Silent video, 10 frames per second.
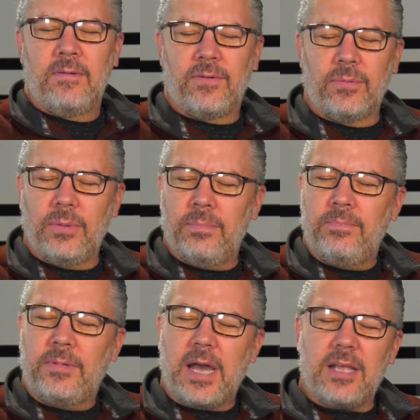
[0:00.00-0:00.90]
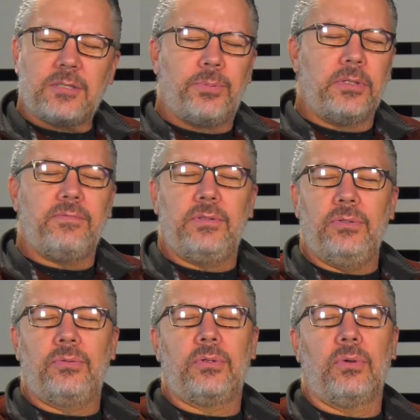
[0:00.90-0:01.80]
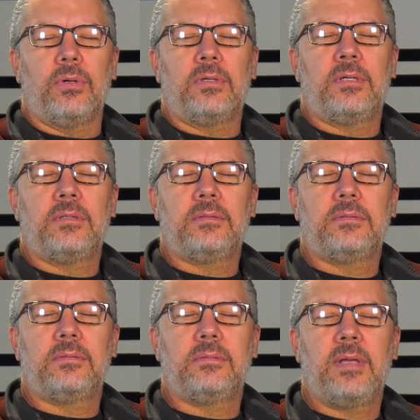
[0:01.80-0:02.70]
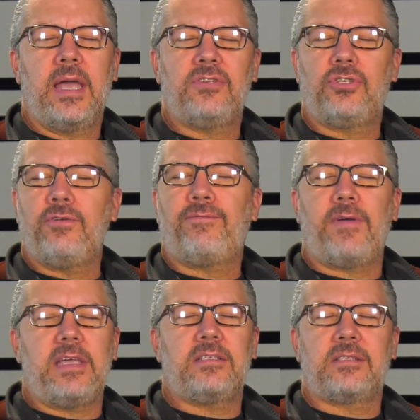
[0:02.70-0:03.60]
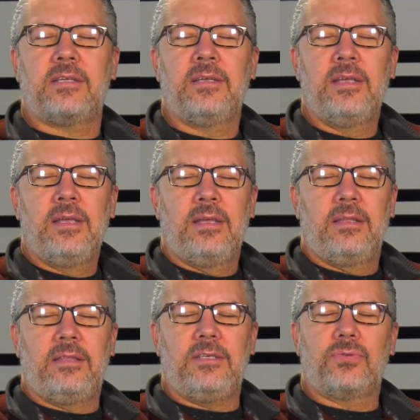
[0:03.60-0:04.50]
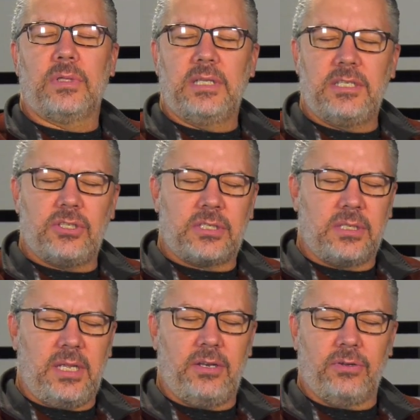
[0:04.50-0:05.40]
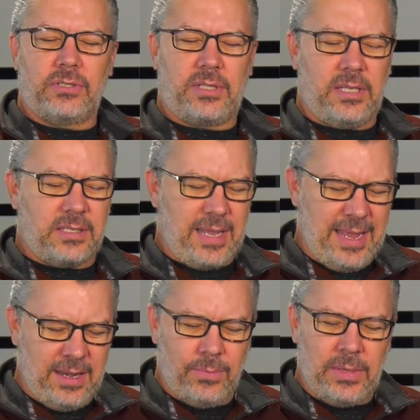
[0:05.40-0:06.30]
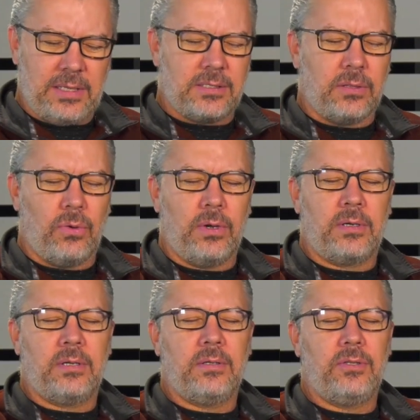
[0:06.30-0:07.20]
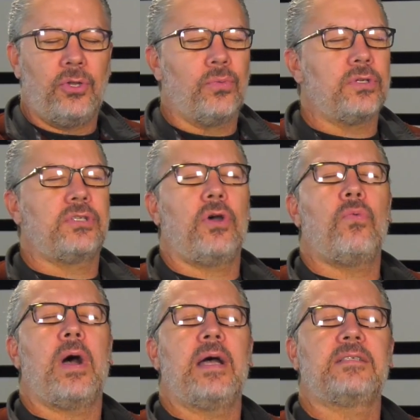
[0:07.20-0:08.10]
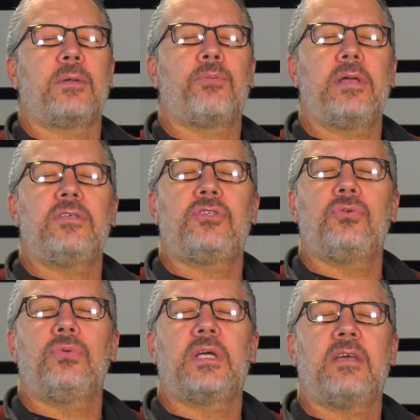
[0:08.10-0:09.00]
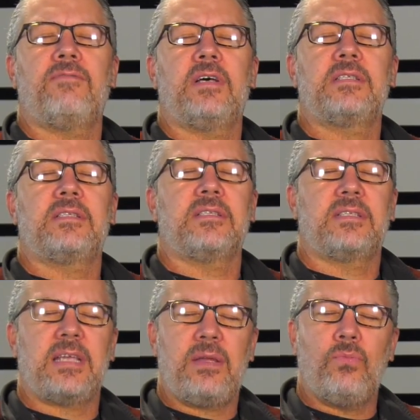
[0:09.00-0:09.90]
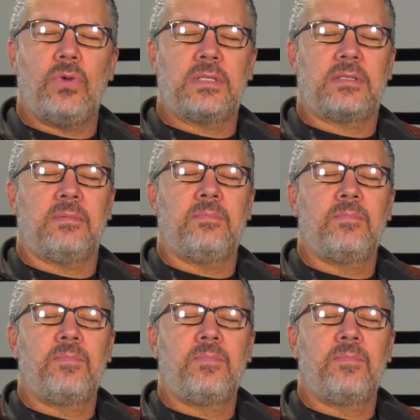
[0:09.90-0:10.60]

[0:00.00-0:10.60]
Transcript: from the Gospel of Luke, Lord. As you faced these religious leaders, these enemies, Lord, you were so wise. I pray that you will give us the same wisdom